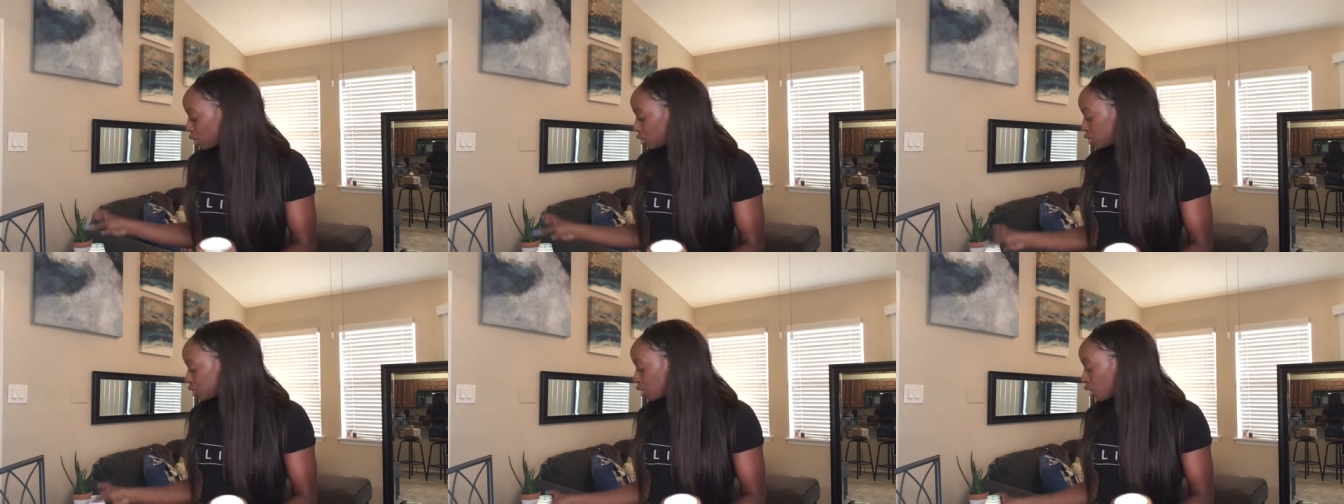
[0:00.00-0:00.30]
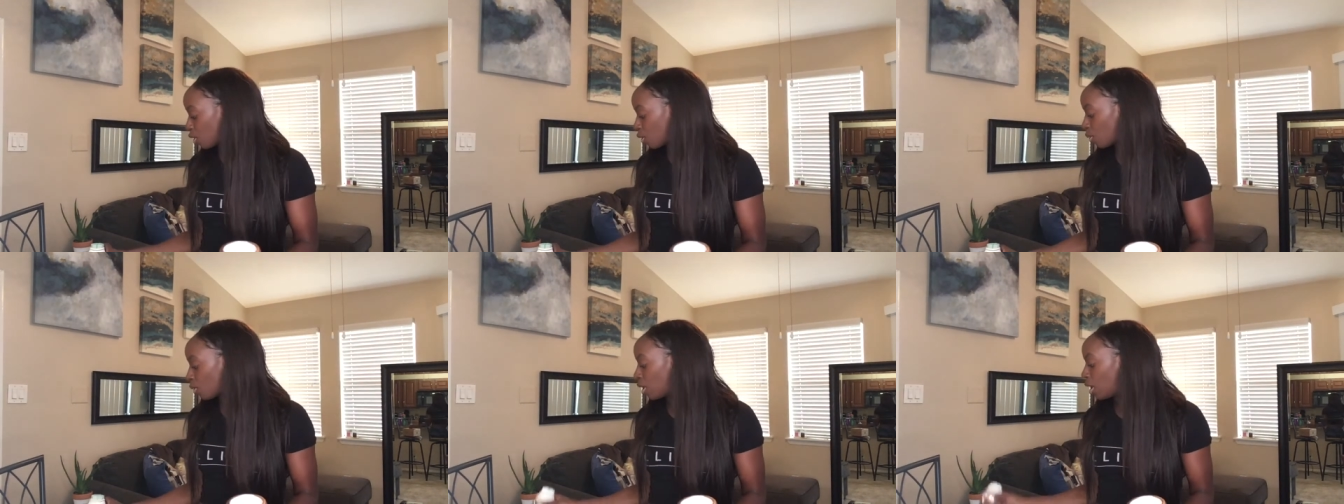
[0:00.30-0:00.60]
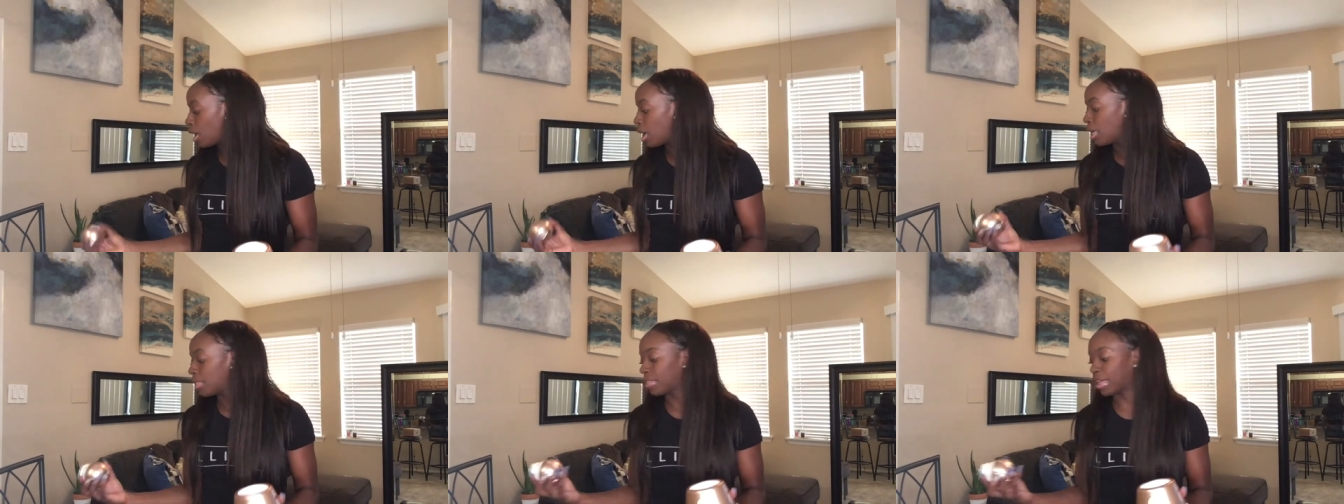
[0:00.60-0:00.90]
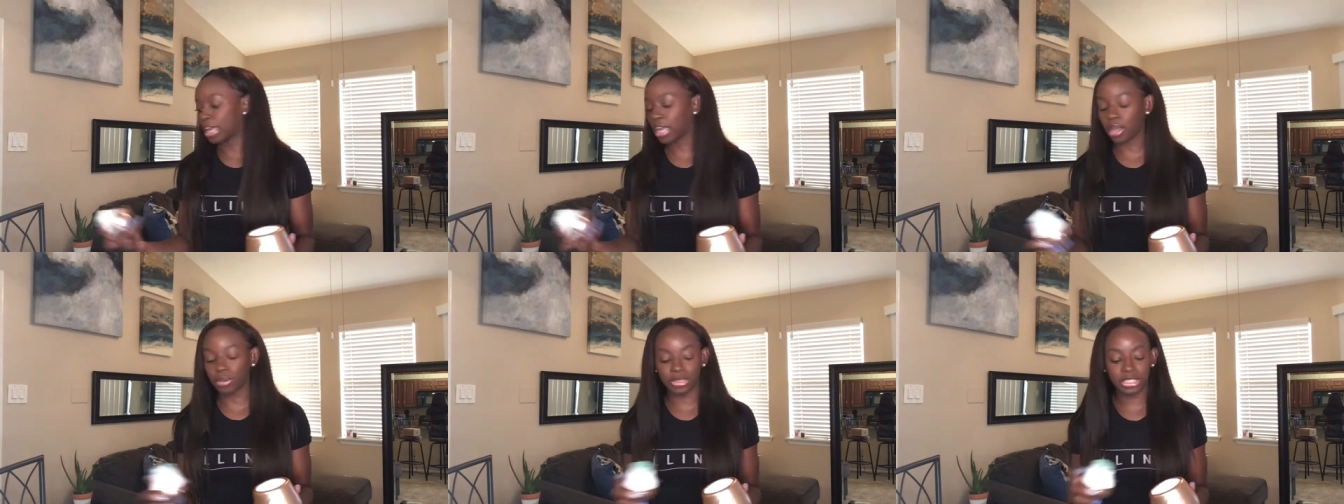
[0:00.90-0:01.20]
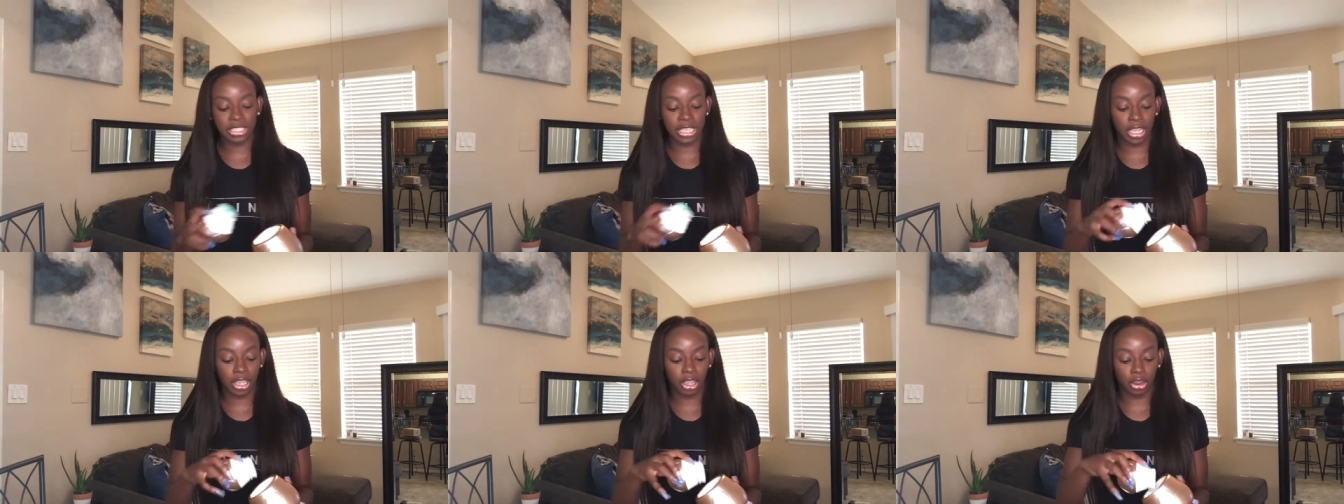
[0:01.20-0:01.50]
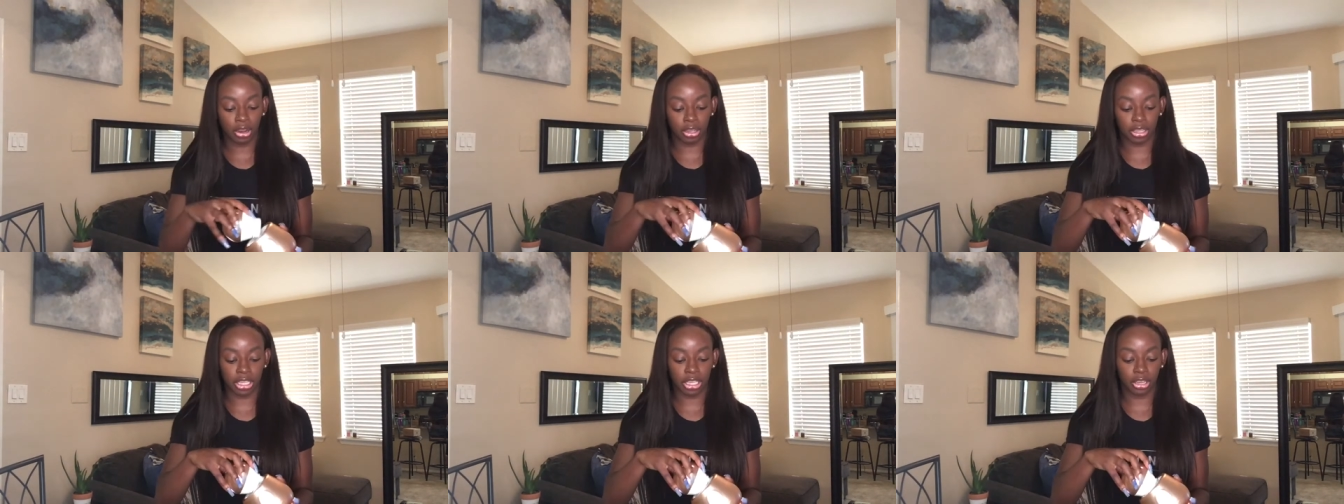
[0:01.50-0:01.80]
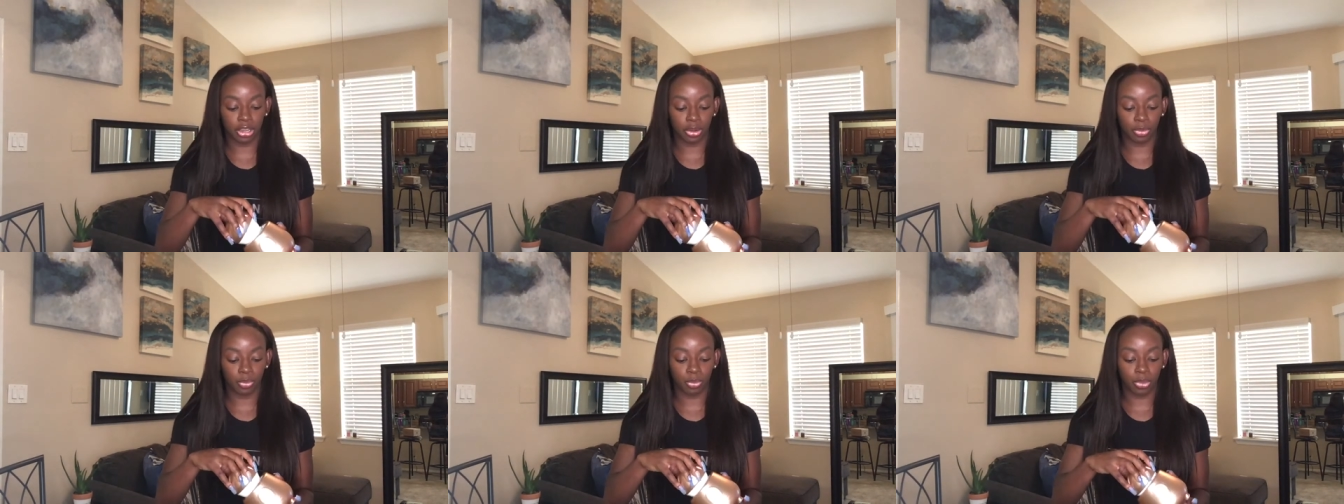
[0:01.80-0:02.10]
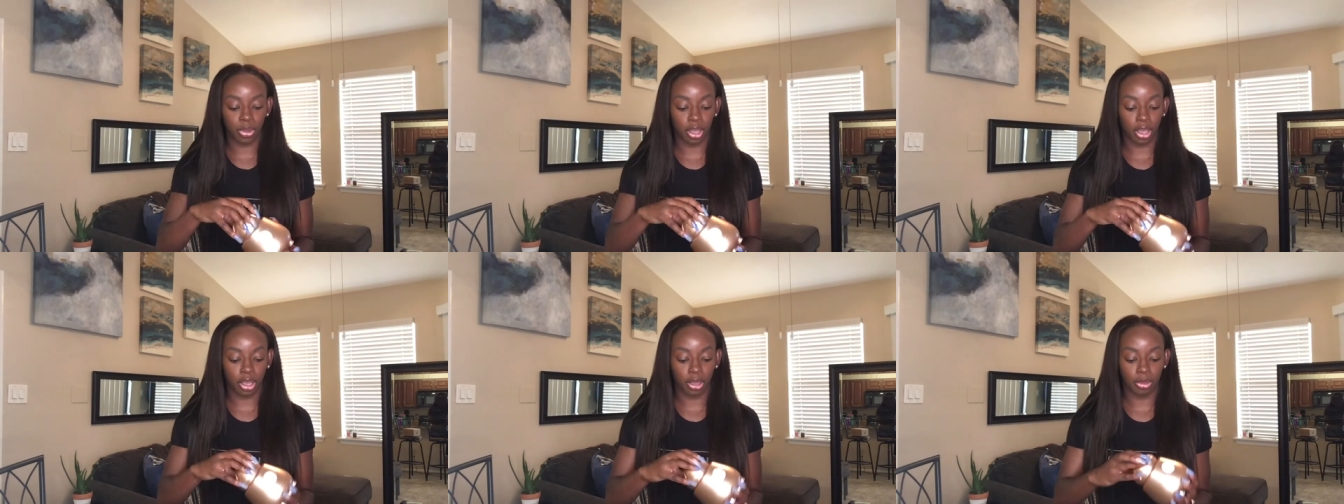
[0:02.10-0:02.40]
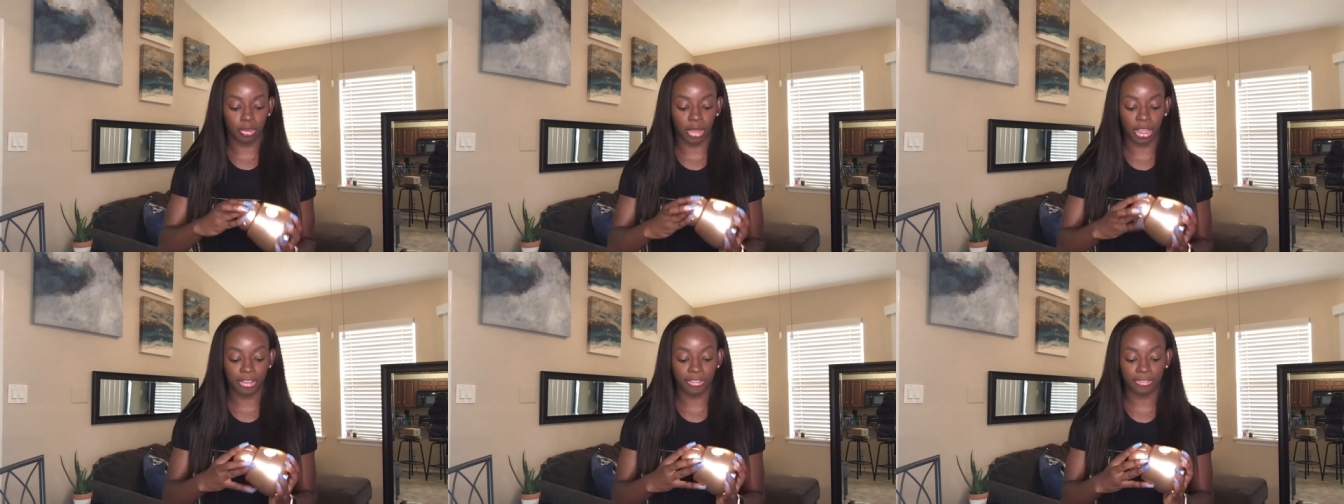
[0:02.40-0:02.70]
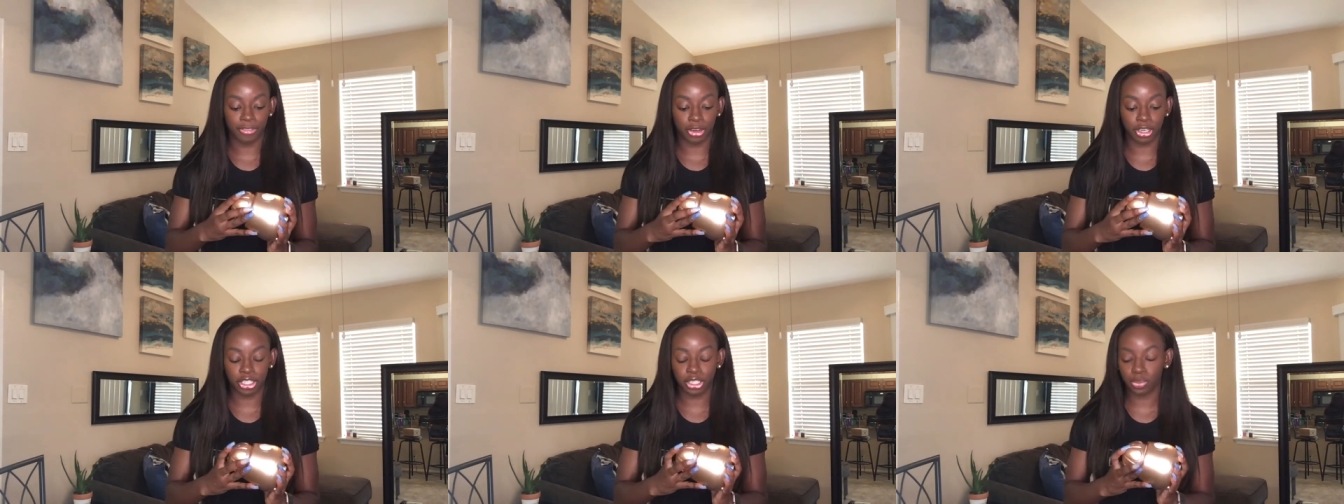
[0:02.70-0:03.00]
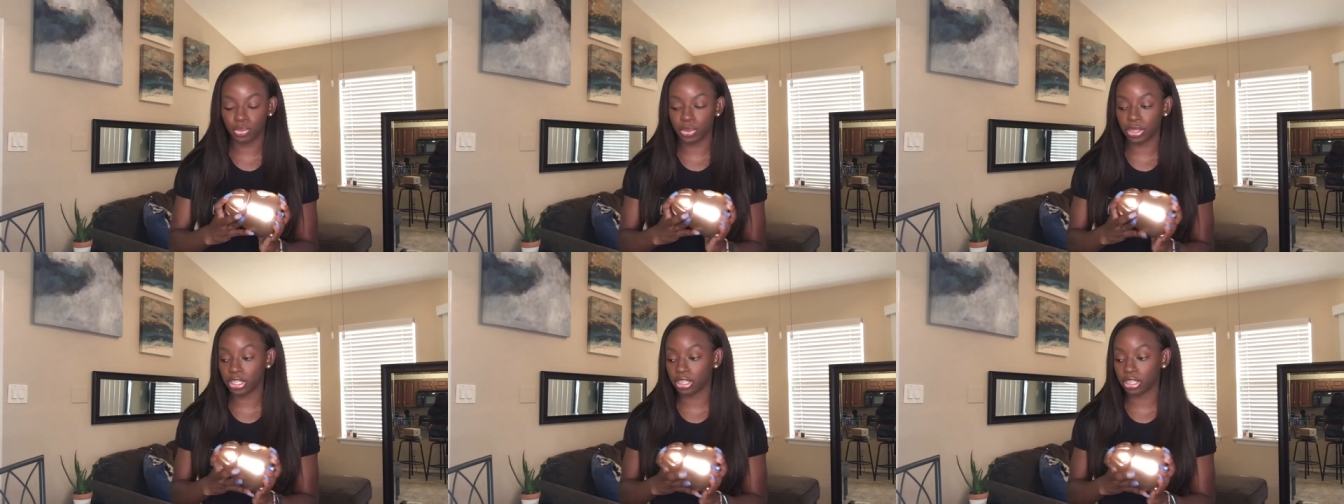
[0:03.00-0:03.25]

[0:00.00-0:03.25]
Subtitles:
So like I was saying earlier, my first week